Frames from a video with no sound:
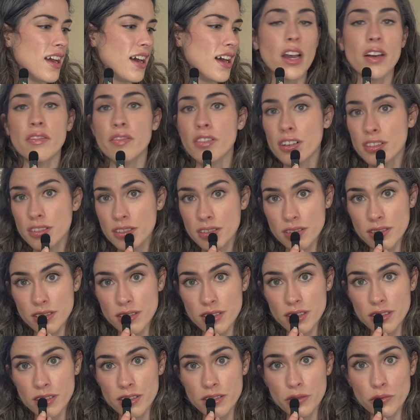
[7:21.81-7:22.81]
I've also just
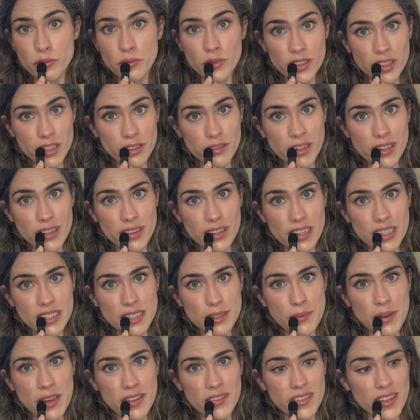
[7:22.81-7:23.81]
heard really great things
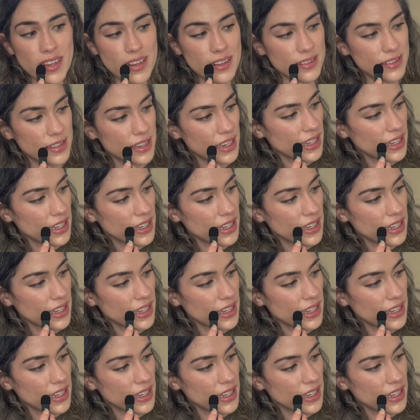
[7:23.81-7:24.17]
about this,